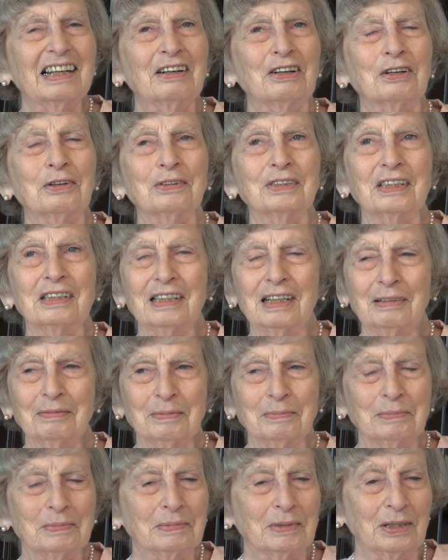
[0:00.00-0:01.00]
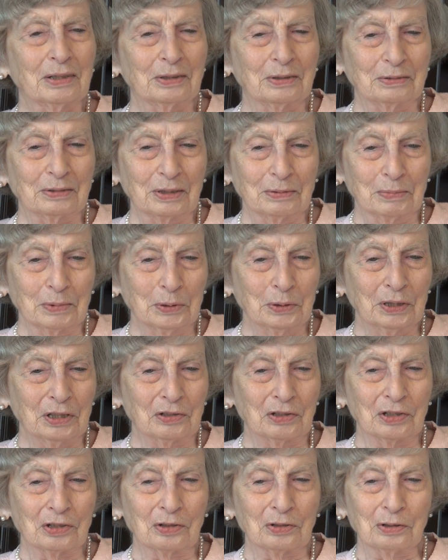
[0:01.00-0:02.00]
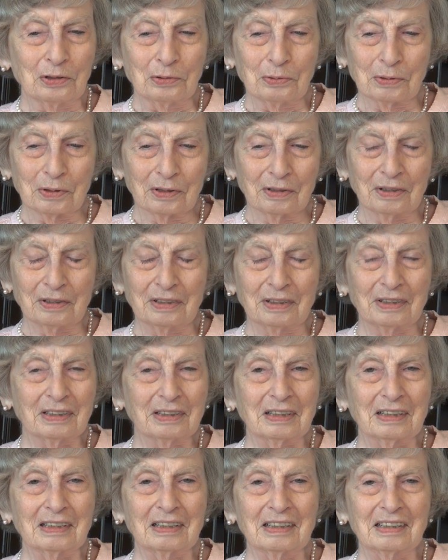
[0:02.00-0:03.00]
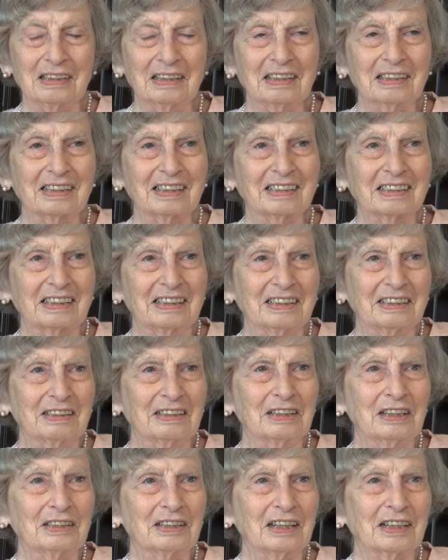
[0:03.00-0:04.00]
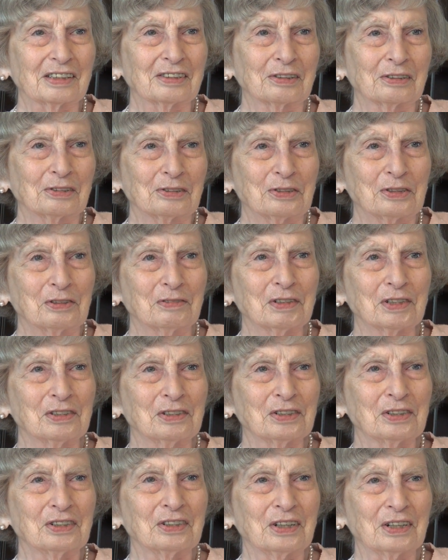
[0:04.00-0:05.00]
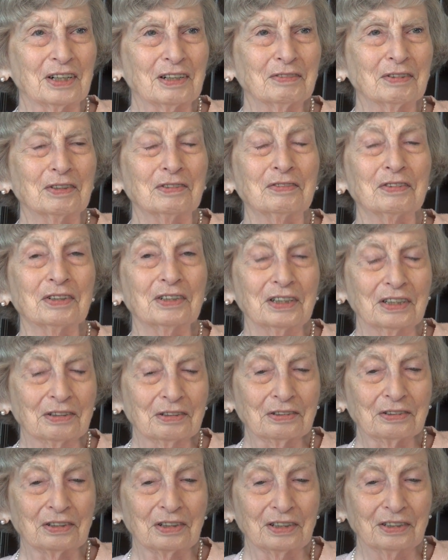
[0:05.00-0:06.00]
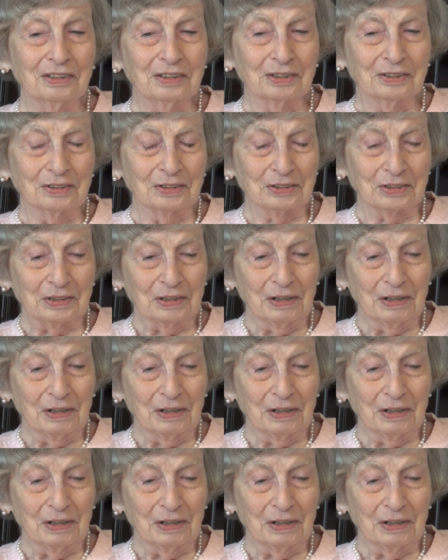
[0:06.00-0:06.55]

her job, no. The Moody sisters were technical services at Harvard for years and years.